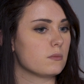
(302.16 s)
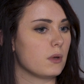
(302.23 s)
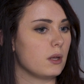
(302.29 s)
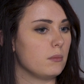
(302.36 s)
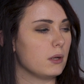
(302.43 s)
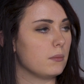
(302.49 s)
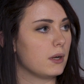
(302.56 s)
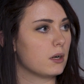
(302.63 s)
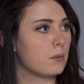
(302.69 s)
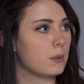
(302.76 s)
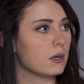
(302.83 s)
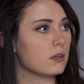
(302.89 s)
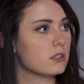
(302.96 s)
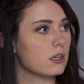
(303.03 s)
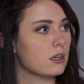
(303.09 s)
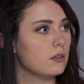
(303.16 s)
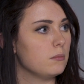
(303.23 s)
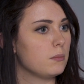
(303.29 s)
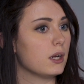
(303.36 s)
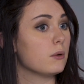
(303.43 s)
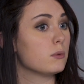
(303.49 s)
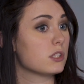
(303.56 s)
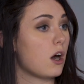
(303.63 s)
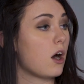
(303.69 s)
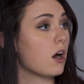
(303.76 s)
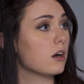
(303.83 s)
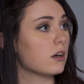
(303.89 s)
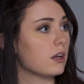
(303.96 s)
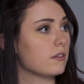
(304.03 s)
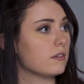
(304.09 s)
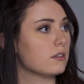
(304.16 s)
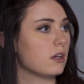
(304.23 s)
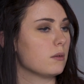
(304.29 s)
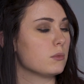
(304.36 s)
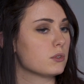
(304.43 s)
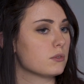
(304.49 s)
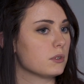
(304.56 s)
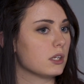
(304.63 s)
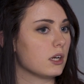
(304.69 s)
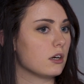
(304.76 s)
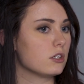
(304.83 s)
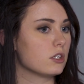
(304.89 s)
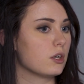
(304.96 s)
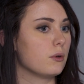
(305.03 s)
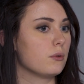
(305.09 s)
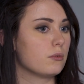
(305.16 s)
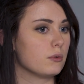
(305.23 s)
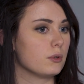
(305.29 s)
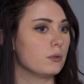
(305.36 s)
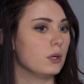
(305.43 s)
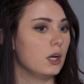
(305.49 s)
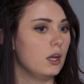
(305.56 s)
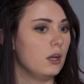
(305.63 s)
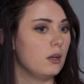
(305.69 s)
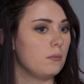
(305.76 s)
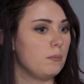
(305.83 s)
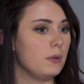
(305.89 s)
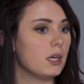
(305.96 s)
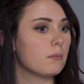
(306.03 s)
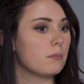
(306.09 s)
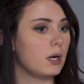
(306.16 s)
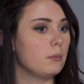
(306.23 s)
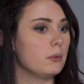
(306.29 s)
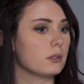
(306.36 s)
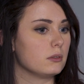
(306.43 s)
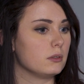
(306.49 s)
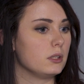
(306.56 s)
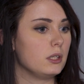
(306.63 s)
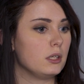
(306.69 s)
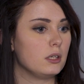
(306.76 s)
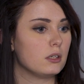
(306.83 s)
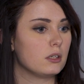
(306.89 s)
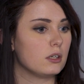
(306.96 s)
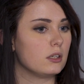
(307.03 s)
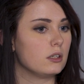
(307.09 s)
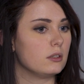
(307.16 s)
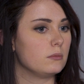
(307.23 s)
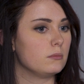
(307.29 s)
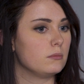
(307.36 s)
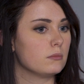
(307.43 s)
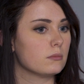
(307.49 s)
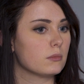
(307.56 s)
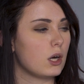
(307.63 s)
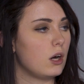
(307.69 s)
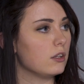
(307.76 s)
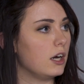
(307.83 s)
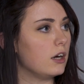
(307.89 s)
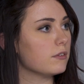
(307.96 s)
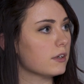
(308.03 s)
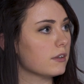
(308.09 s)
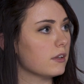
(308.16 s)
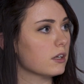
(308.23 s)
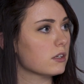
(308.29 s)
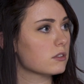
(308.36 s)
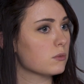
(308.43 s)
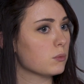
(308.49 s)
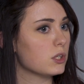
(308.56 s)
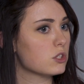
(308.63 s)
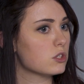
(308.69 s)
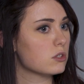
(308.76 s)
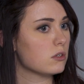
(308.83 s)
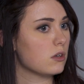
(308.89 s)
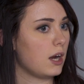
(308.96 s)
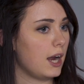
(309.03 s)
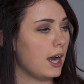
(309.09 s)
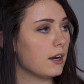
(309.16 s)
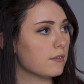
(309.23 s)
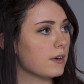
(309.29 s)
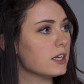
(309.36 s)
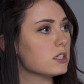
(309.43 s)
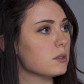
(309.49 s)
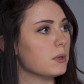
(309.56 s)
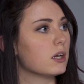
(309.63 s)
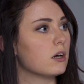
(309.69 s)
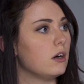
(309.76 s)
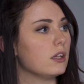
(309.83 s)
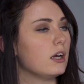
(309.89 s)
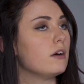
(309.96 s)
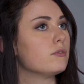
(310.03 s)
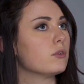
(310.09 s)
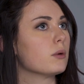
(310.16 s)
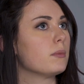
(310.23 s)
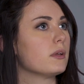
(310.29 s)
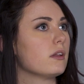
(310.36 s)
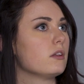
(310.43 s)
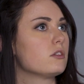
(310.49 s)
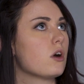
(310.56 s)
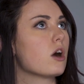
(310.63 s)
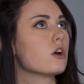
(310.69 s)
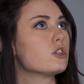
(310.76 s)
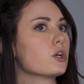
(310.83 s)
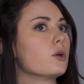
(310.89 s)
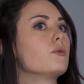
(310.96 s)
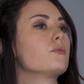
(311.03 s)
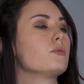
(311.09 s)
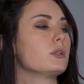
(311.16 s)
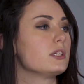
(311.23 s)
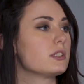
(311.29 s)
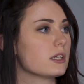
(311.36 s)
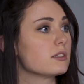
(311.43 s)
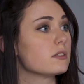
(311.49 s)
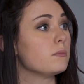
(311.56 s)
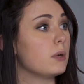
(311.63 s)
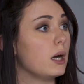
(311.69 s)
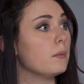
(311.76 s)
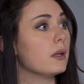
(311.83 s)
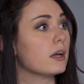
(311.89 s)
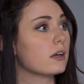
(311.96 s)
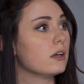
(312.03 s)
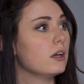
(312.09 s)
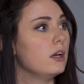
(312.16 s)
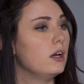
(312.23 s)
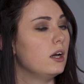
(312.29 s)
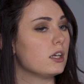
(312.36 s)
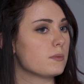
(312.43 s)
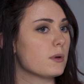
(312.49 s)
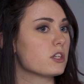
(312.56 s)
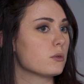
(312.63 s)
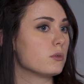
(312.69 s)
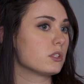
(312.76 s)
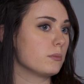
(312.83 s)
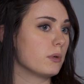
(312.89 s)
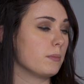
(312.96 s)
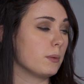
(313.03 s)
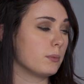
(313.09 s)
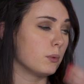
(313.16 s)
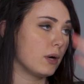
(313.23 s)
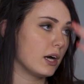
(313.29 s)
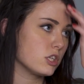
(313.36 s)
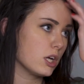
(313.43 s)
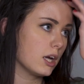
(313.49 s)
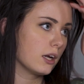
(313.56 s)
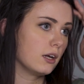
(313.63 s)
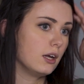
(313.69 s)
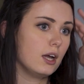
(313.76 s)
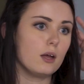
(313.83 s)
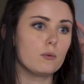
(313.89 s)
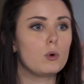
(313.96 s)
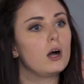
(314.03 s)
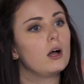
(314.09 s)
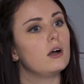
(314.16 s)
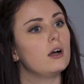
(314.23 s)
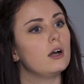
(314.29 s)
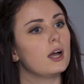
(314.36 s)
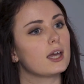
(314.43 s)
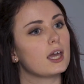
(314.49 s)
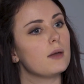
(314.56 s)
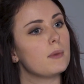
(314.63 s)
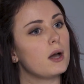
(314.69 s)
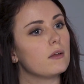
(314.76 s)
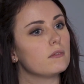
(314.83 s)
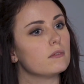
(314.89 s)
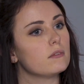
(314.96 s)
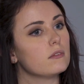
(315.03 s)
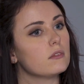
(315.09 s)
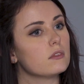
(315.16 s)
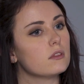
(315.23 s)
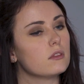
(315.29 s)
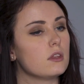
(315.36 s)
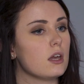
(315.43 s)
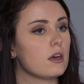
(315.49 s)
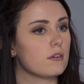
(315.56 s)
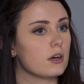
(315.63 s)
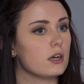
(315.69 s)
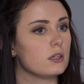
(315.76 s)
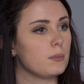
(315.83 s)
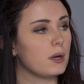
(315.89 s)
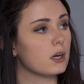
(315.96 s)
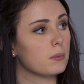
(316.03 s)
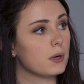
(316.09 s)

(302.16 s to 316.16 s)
made me a better person, but it was hard at the time. It was really hard to go through being publicly called out for things, which I had a right to be called out for, but it's hard to go through these things in public, especially with so many people watching. And while I came out the other end a better